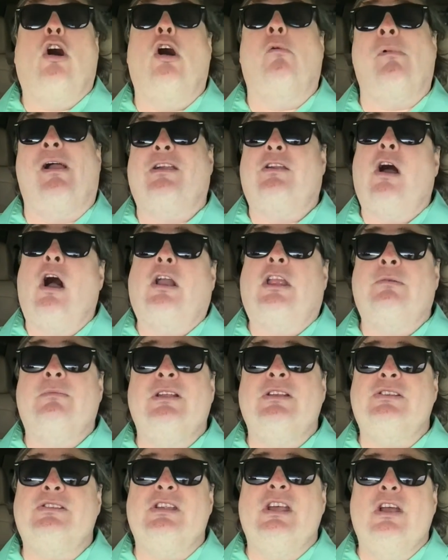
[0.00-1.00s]
on my
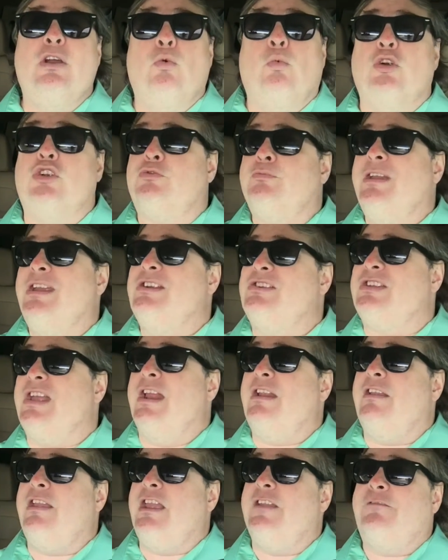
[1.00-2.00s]
documents, which means
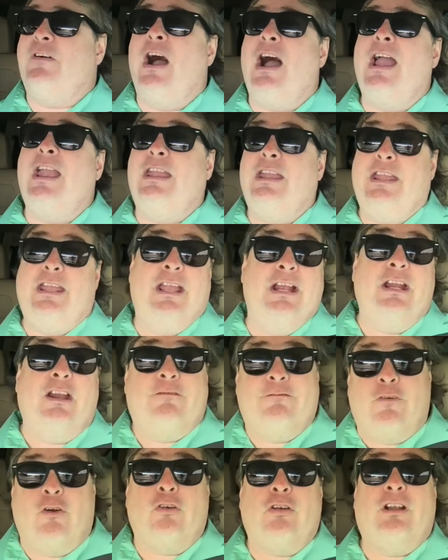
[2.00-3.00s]
that if I
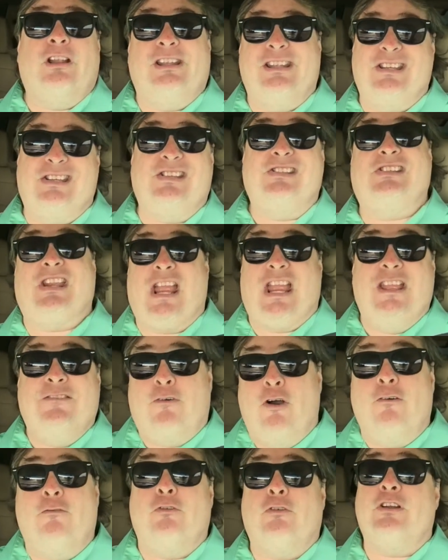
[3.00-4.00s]
inadvertently
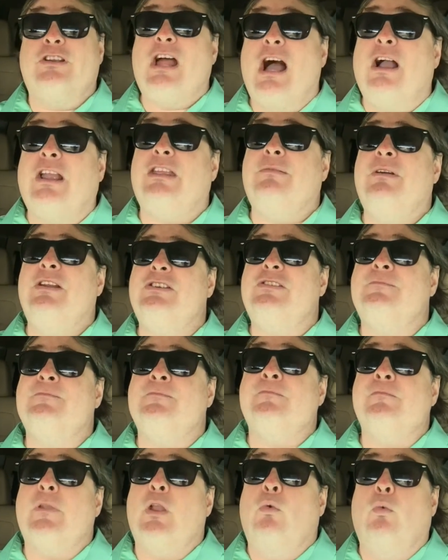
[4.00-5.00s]
save over a document,
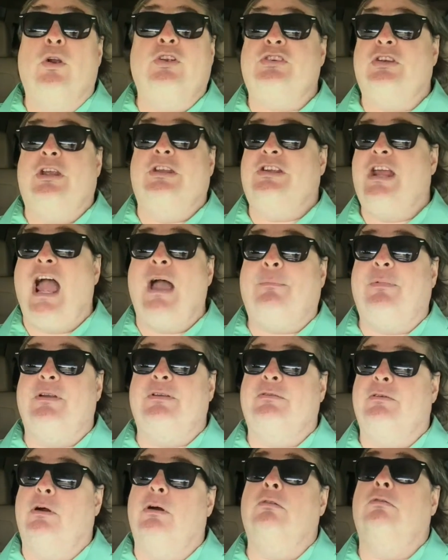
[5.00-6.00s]
which has
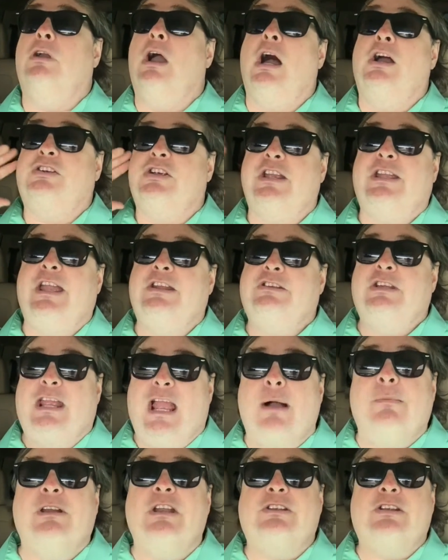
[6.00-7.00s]
happened, oh gosh, I can't tell
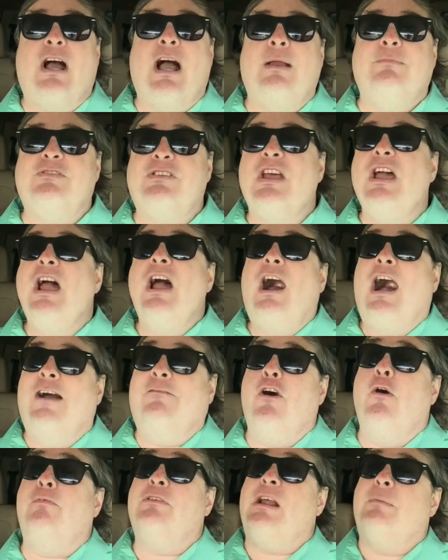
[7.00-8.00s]
you how many times
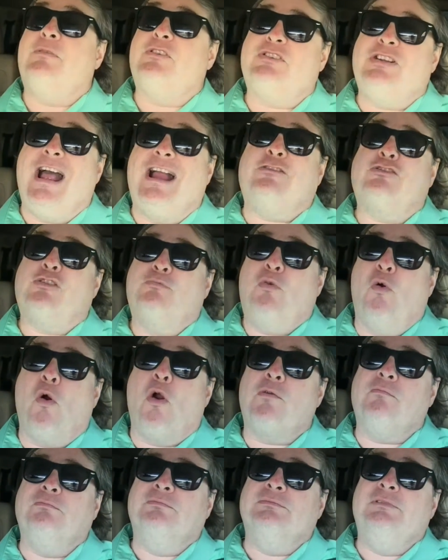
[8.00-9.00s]
I've opened up a status
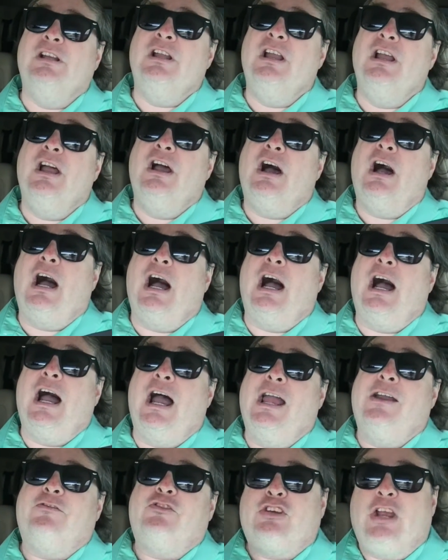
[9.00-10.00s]
report,
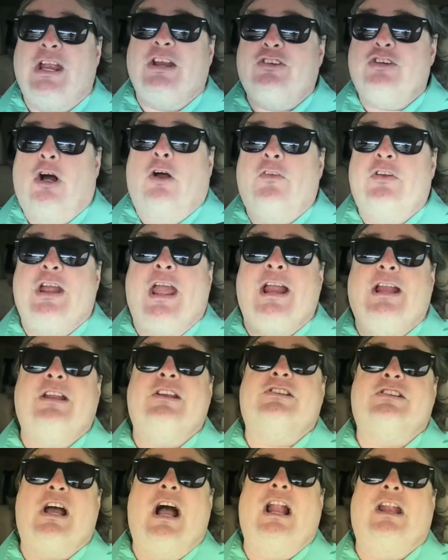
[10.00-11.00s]
I've changed all the data
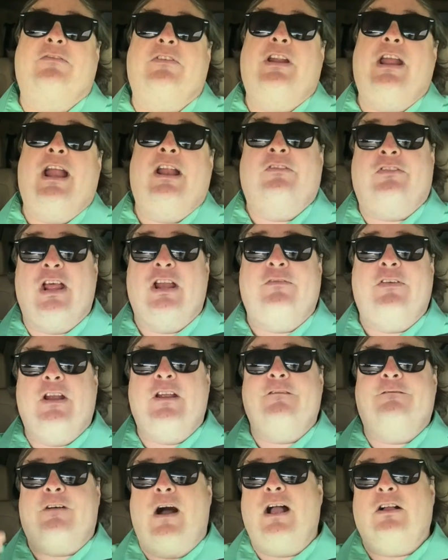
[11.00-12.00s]
inside of it, and instead of
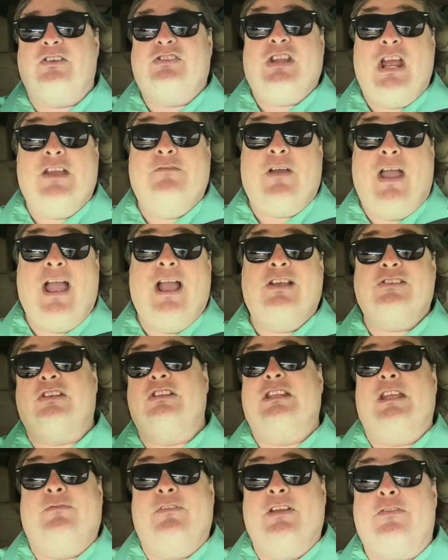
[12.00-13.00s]
hitting File Save
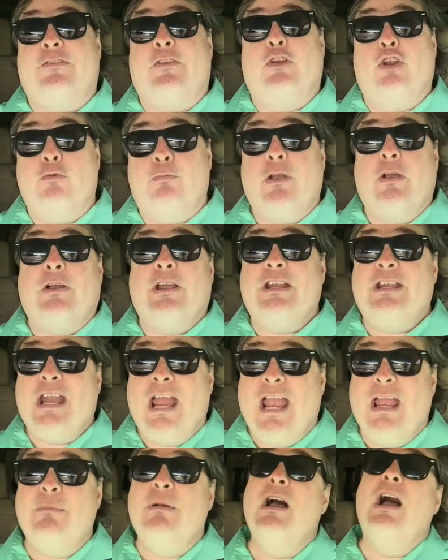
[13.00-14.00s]
As and it the new period
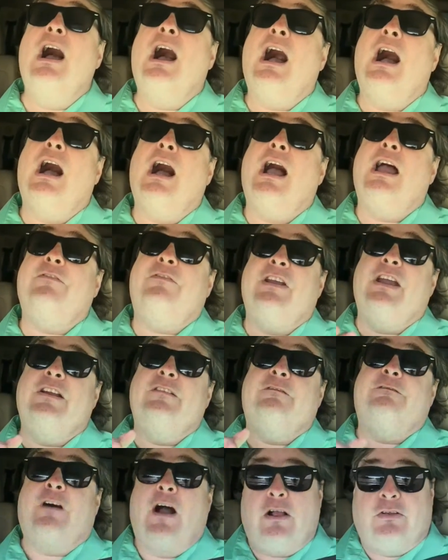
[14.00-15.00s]
name, I've
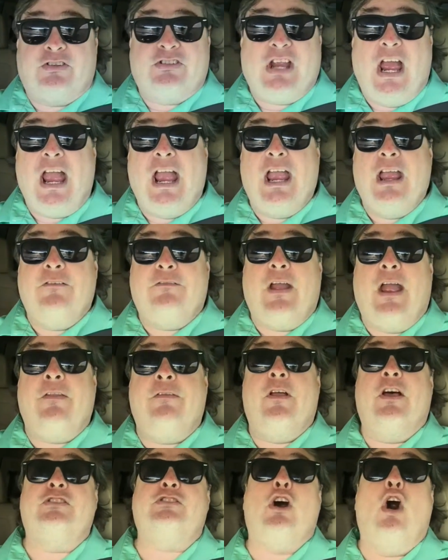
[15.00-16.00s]
hit File Save
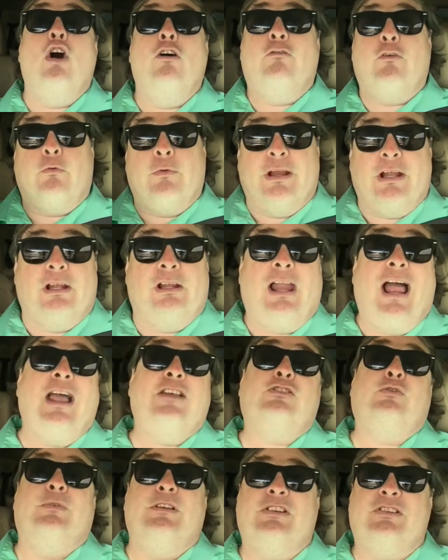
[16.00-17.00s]
and thus overwritten
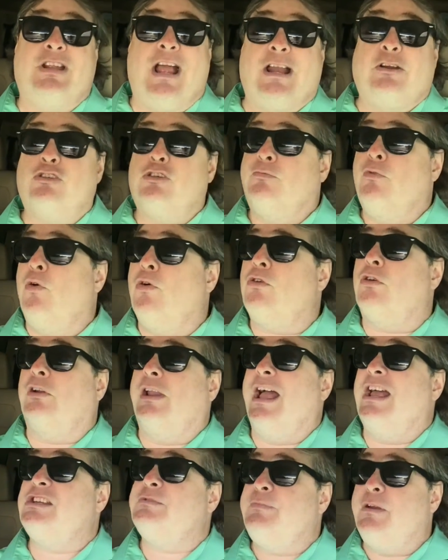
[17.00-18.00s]
last week's status report
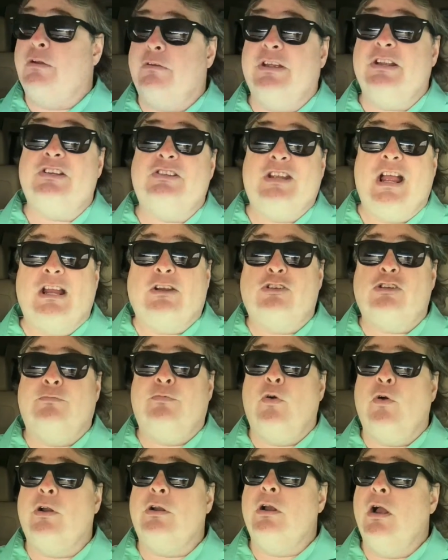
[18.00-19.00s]
or last period status
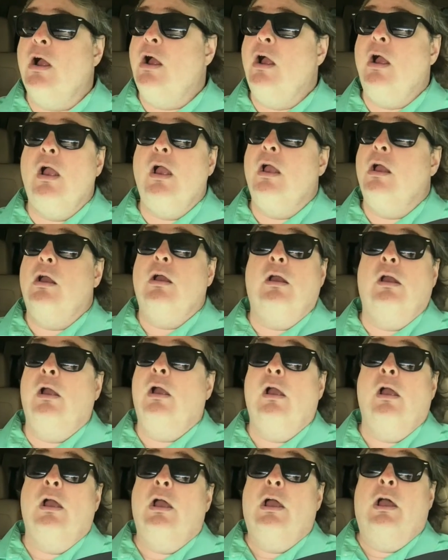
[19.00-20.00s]
report.
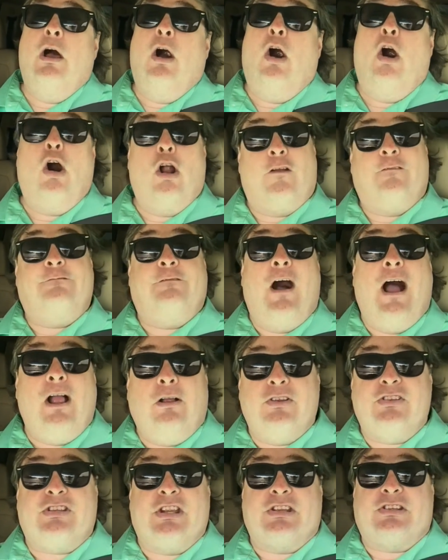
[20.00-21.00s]
On a
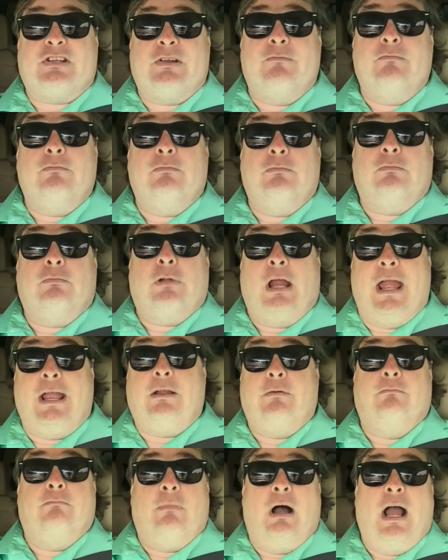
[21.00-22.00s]
file system
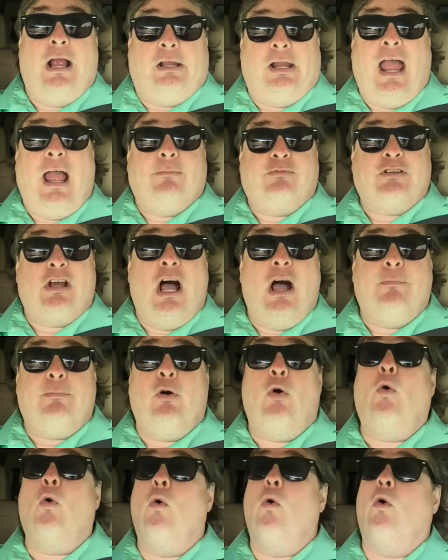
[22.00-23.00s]
like my laptop
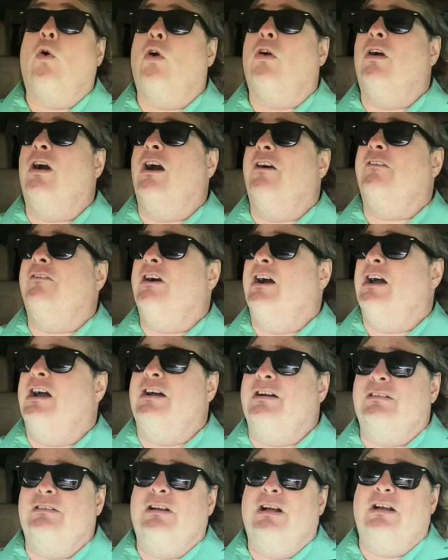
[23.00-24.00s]
or
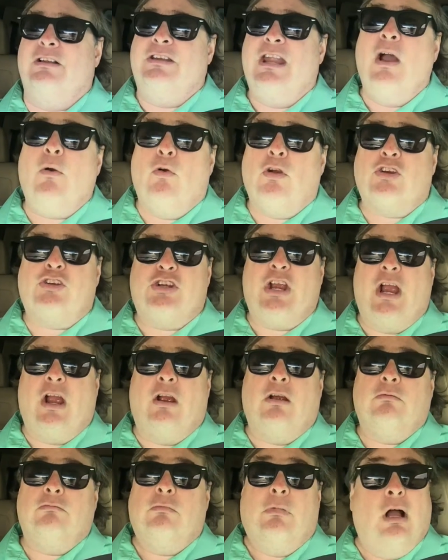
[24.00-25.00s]
a network
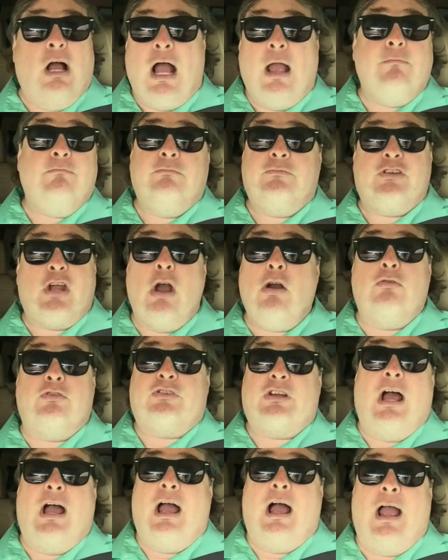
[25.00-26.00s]
share, I'm
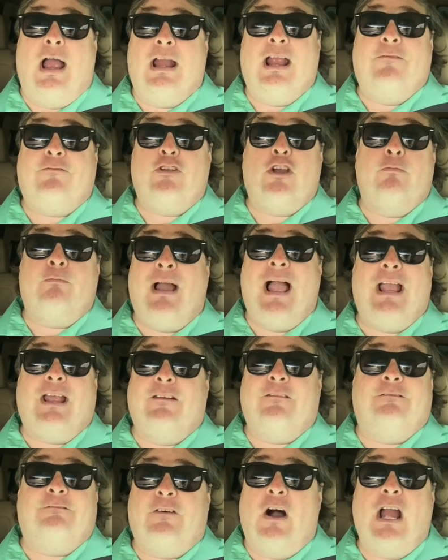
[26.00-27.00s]
toast. I have to go back
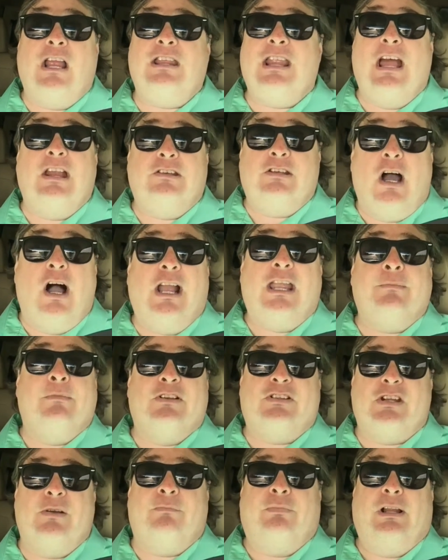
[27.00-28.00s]
and find that
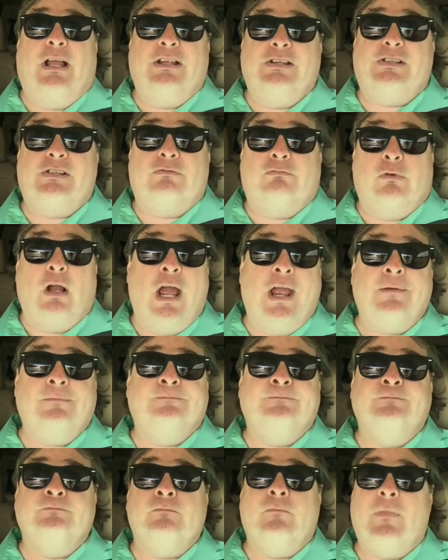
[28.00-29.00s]
document someplace, right?
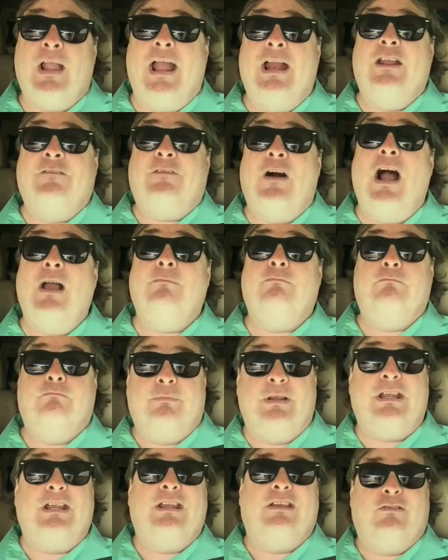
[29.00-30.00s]
And if
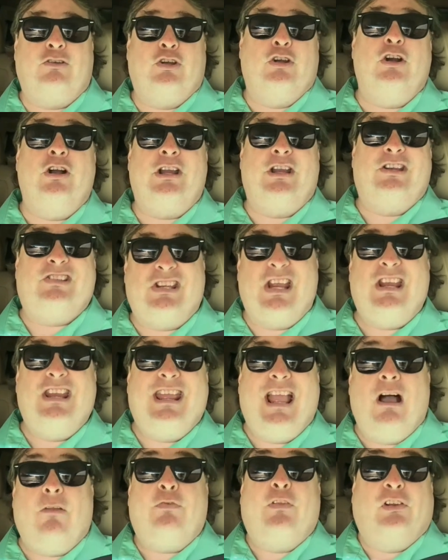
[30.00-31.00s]
I'm being good and
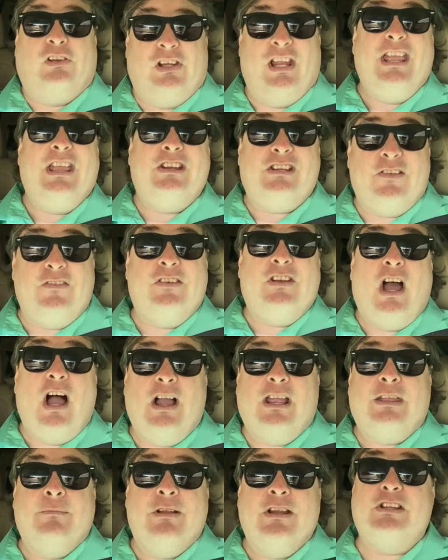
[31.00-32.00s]
sending out the link to the
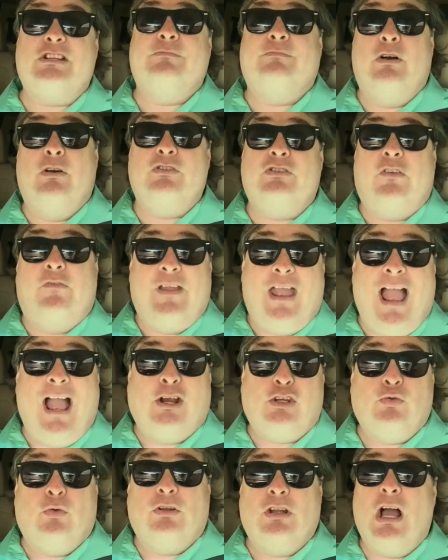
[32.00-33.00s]
document as opposed to the
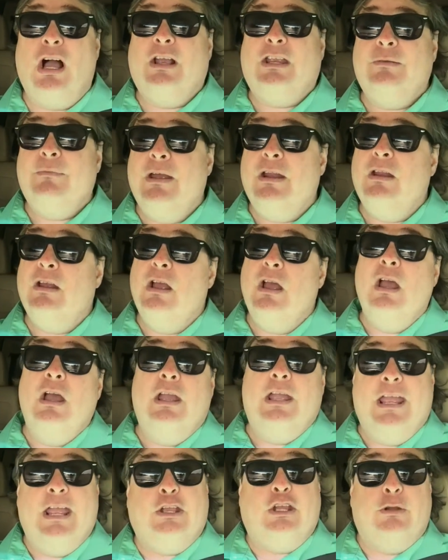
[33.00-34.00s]
actual document,
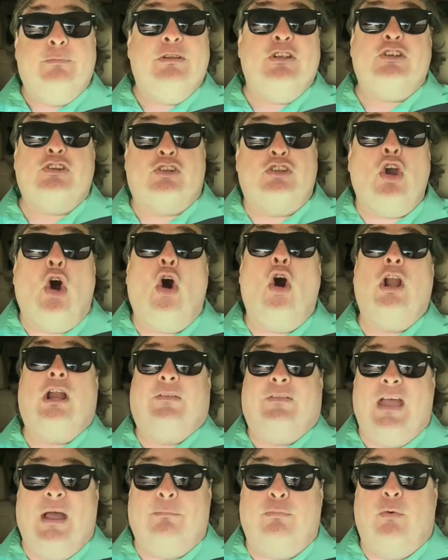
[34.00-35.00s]
it could be just
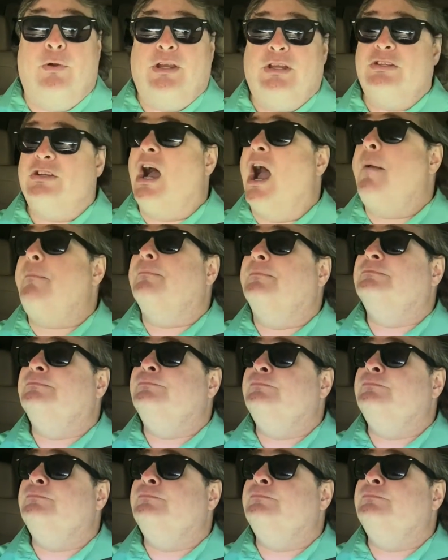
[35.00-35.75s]
gone at that point in time.